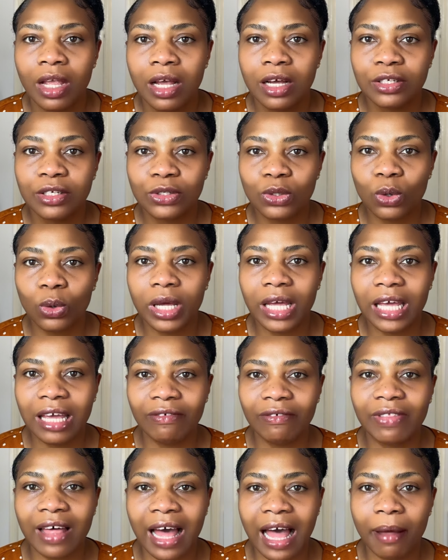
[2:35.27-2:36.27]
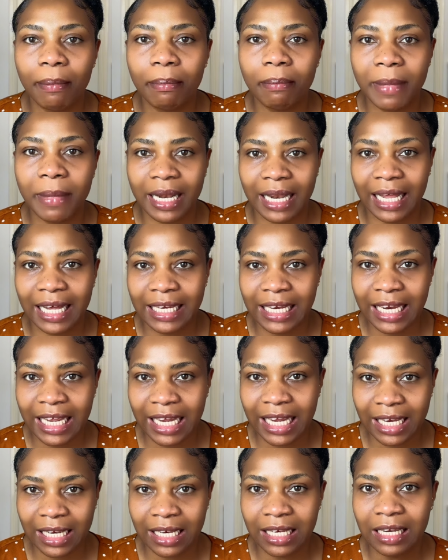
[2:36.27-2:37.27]
So if that
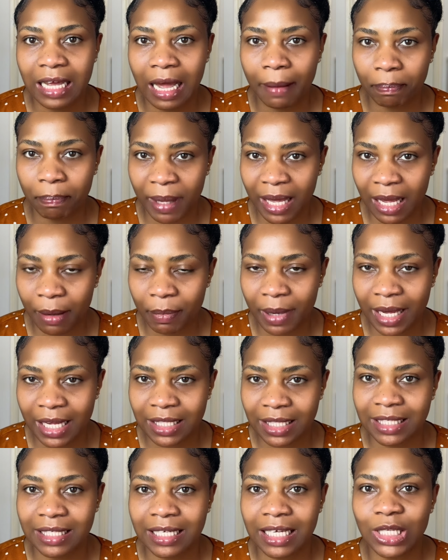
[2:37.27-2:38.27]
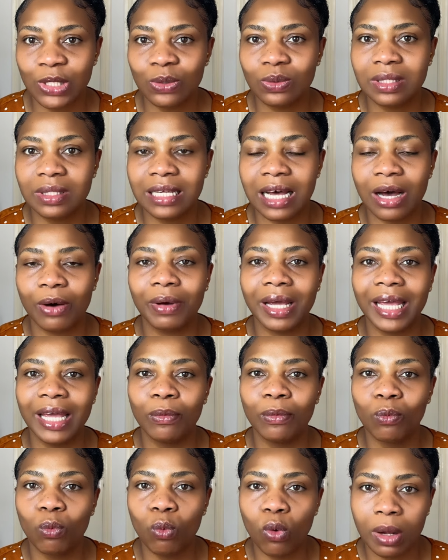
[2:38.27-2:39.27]
melanin, that pigment, settles down
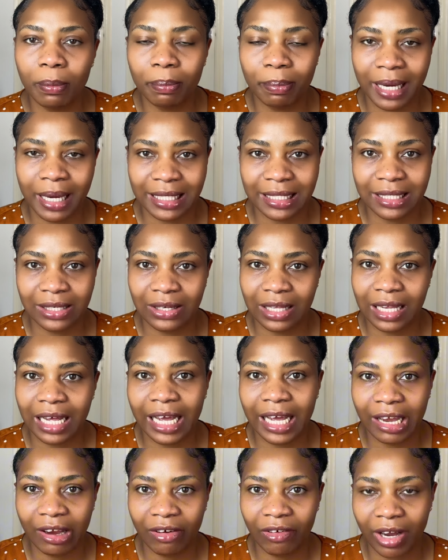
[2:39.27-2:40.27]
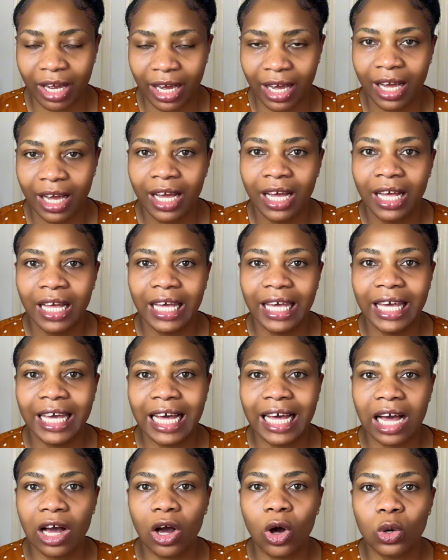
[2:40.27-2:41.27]
in one particular area, it
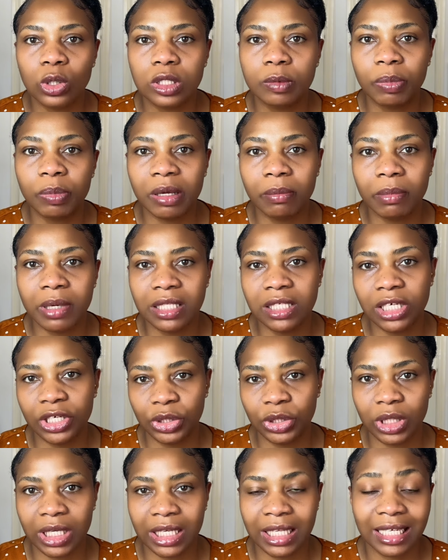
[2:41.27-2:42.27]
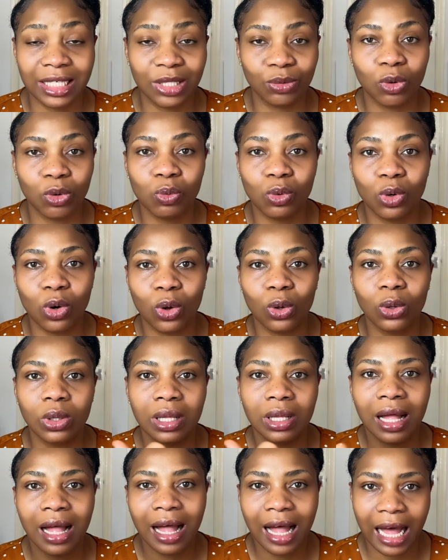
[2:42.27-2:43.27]
can cause pigmentation, and that is what we call
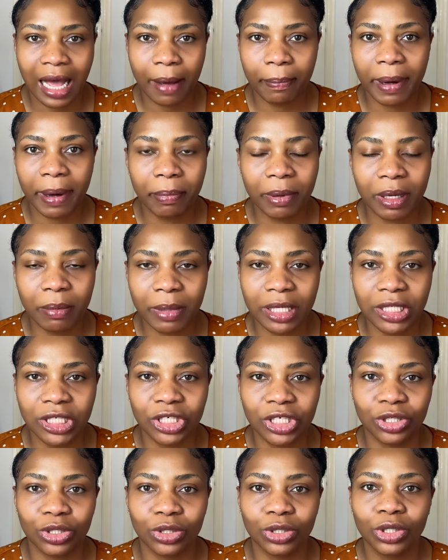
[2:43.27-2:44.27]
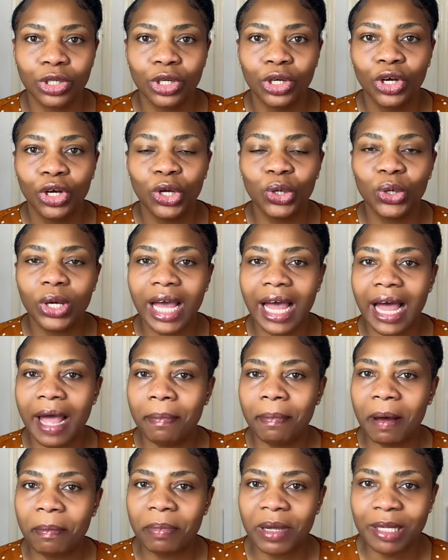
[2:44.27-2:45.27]
hyperpigmentation. You get
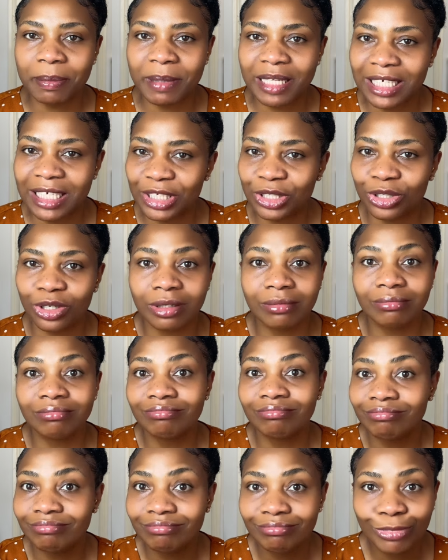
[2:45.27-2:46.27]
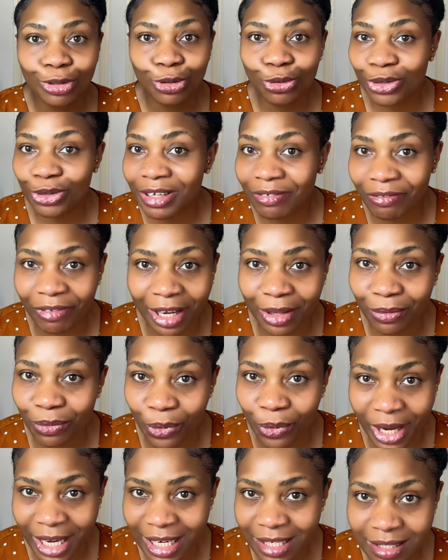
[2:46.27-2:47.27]
hyperpigmentation through different
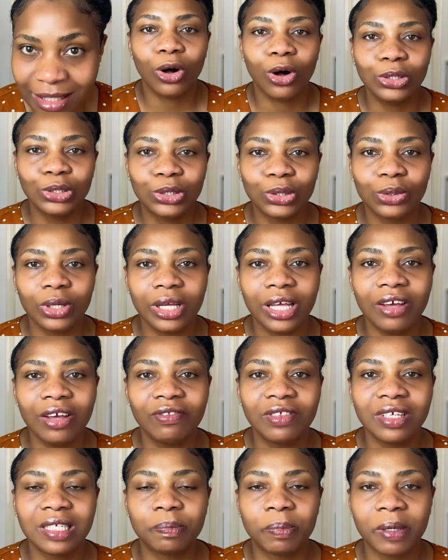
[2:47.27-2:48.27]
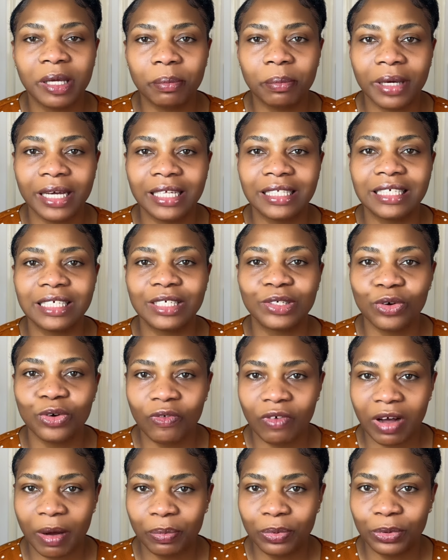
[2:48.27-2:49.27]
ways. Also, if this pigment is
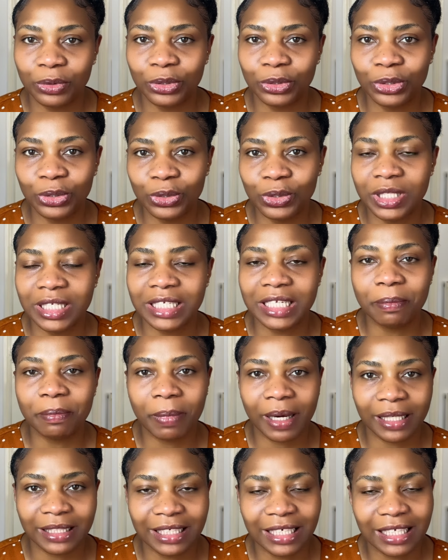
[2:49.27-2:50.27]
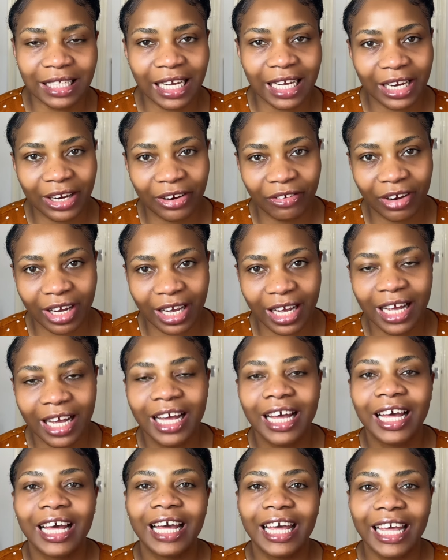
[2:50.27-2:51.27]
overproduced in a particular area,
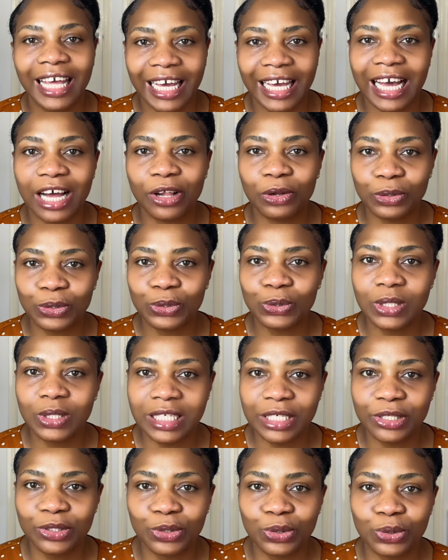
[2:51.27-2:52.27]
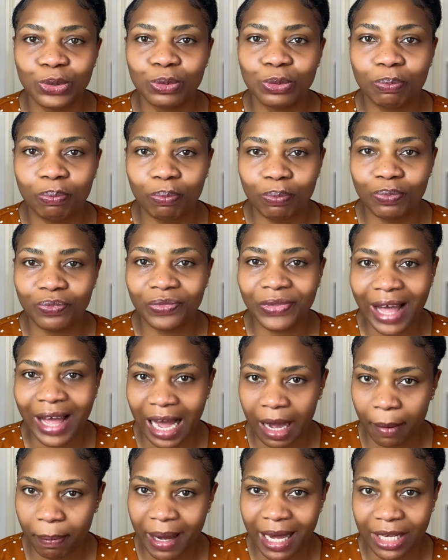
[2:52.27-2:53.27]
it can also lead to
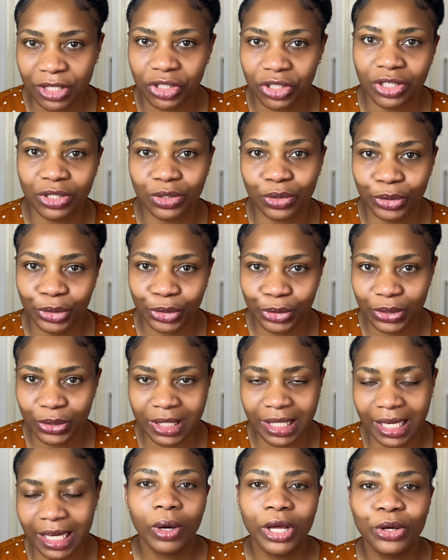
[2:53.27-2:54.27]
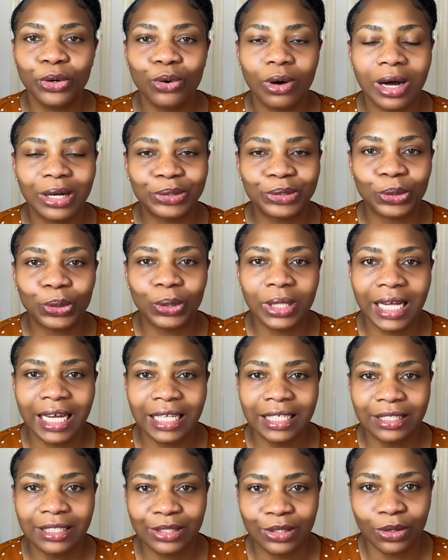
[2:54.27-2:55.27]
dark patches on your skin. When you go out under
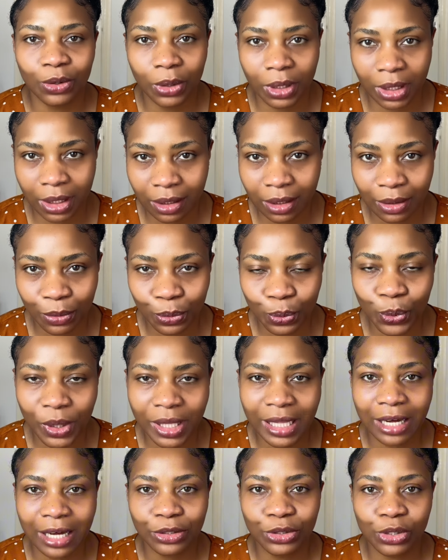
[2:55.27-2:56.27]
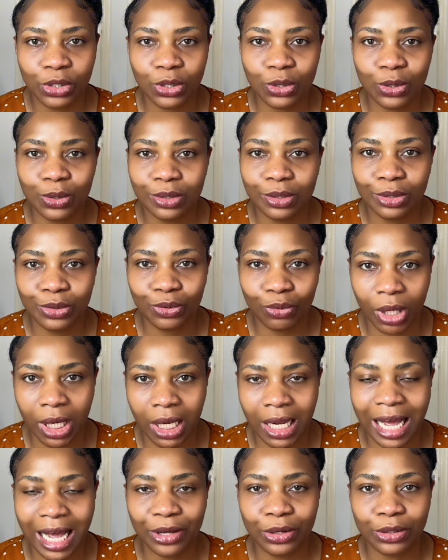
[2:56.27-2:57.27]
the sun without your
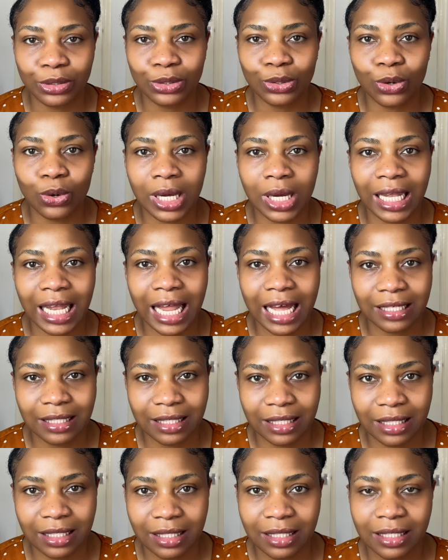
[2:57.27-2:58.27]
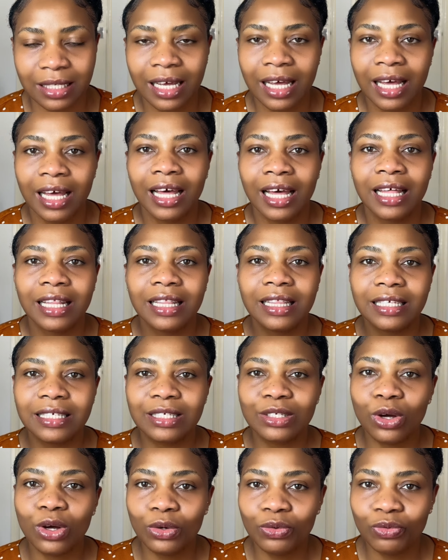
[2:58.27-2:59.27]
sunscreen and your sunglasses, the
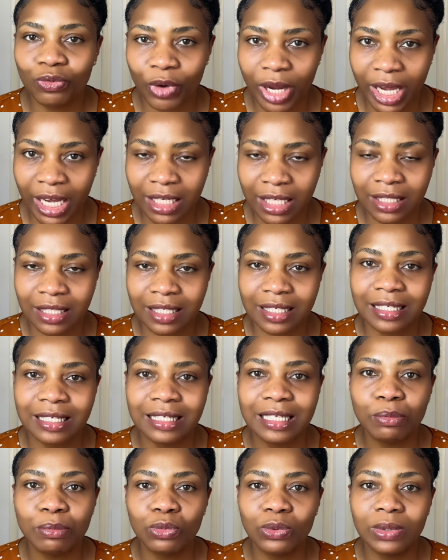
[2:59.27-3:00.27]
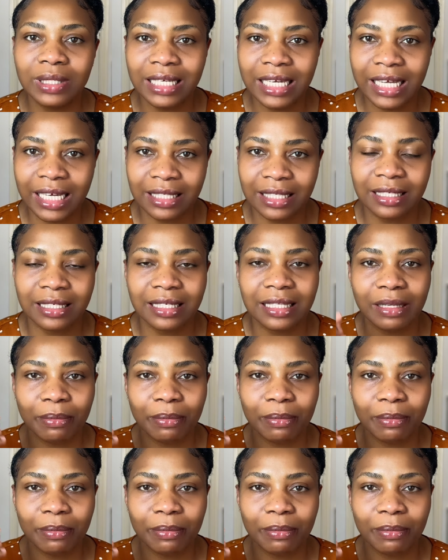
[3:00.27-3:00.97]
sun rays stimulate the